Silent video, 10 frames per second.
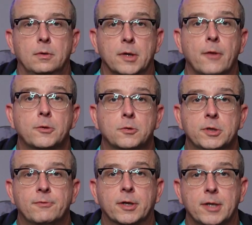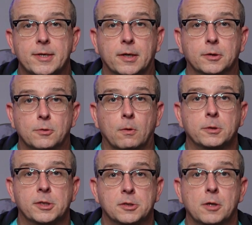The other choice for connecting
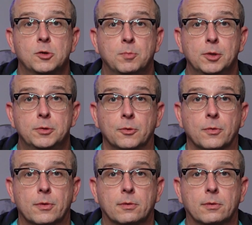controllers is to use Bluetooth.